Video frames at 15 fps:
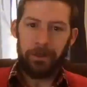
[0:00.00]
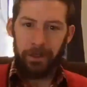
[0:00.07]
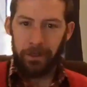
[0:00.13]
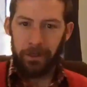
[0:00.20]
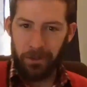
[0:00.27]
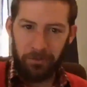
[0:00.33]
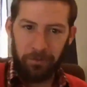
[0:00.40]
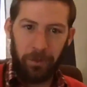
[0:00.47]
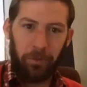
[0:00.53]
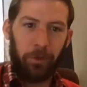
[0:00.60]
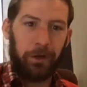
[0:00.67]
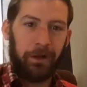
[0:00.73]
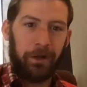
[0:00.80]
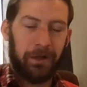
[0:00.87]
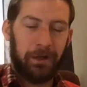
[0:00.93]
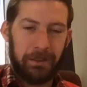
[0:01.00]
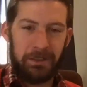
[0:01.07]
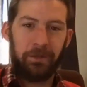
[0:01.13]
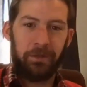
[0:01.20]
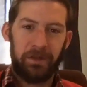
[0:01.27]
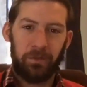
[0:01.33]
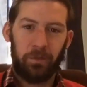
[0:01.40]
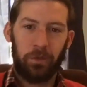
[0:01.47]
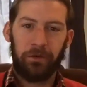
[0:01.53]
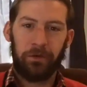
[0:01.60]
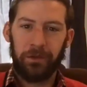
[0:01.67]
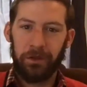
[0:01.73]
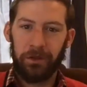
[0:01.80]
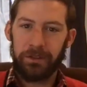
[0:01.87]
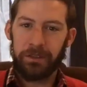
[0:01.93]
I know you've been working on some of this
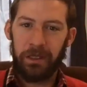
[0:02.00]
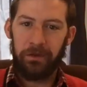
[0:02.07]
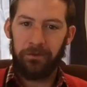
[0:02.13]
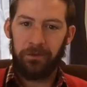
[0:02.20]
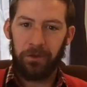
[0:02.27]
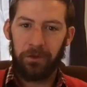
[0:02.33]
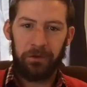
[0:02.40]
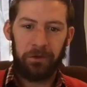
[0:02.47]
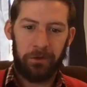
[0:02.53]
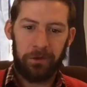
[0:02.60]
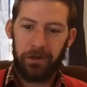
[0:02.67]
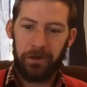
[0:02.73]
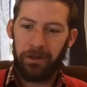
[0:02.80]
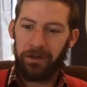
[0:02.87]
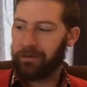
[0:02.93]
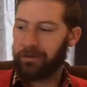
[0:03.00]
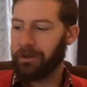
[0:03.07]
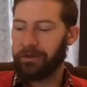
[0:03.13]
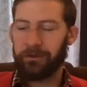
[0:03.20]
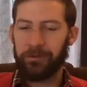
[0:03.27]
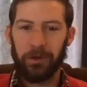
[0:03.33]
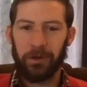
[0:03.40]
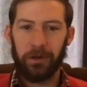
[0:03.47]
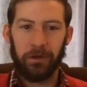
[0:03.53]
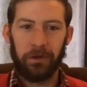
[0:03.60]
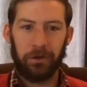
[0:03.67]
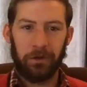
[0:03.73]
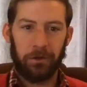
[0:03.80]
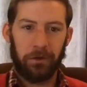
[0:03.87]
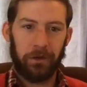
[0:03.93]
workflow stuff for this tutorial, so I'll defer to
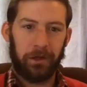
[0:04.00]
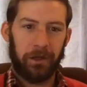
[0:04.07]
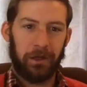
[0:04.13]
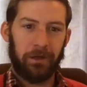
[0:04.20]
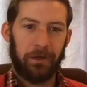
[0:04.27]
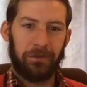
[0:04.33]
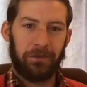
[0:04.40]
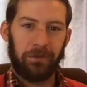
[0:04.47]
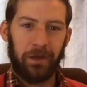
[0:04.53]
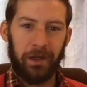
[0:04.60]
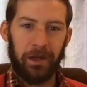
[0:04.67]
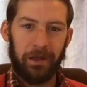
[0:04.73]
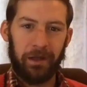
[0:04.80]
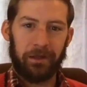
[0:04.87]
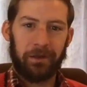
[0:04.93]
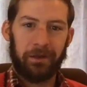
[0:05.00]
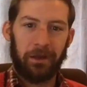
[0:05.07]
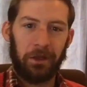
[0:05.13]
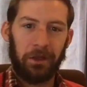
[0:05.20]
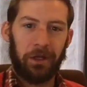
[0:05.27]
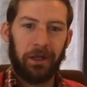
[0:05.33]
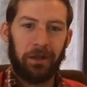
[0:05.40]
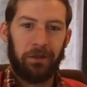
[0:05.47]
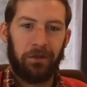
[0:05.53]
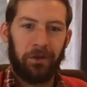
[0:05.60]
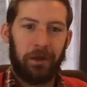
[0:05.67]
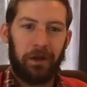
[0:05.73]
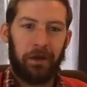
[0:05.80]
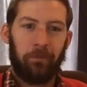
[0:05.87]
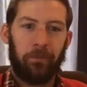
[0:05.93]
you if you've got a good
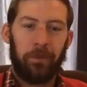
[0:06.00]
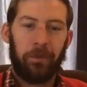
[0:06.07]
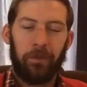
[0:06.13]
answer there.